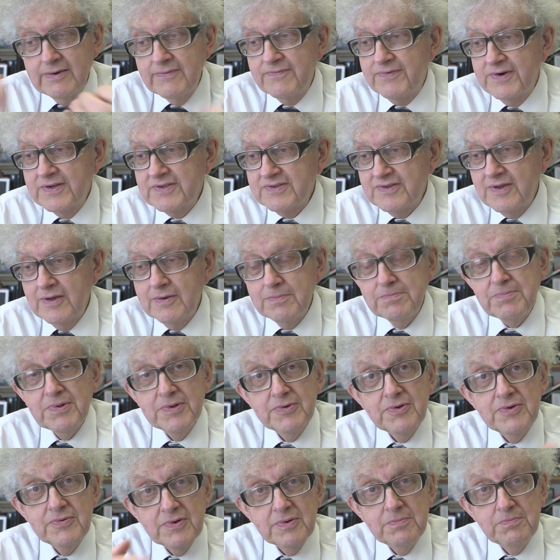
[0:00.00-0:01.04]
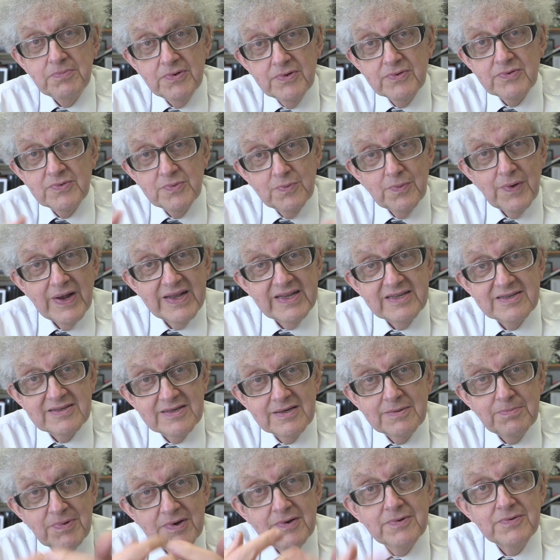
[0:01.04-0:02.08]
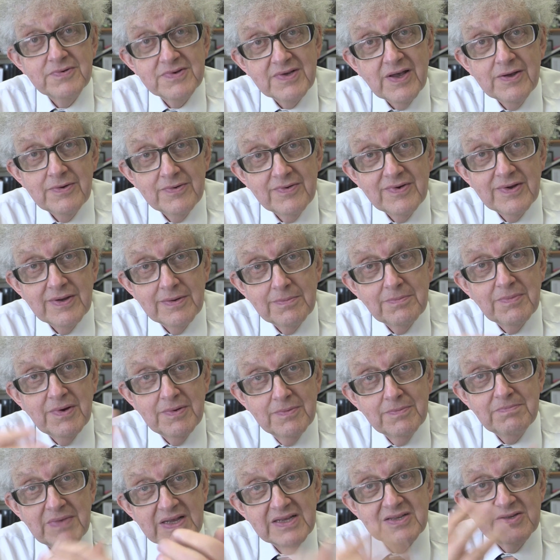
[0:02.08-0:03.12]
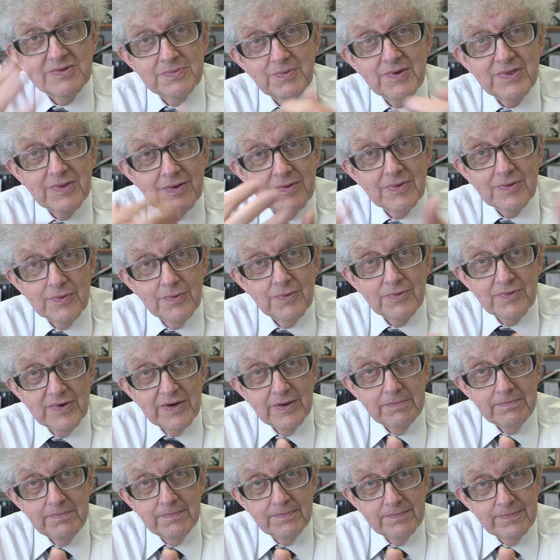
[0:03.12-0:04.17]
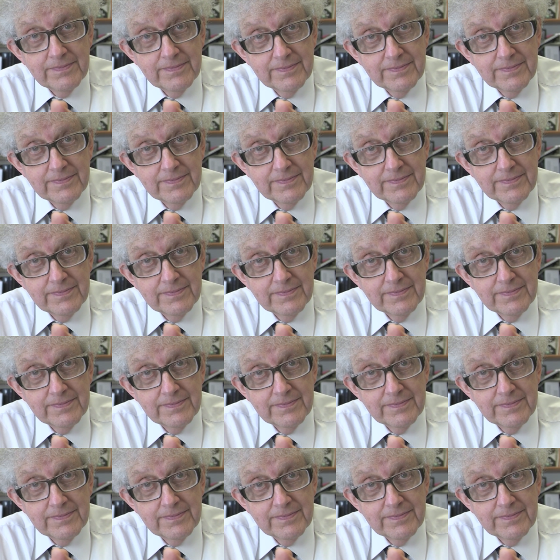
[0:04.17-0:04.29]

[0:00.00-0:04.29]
for example, you can put waste plutonium mixed with the thorium,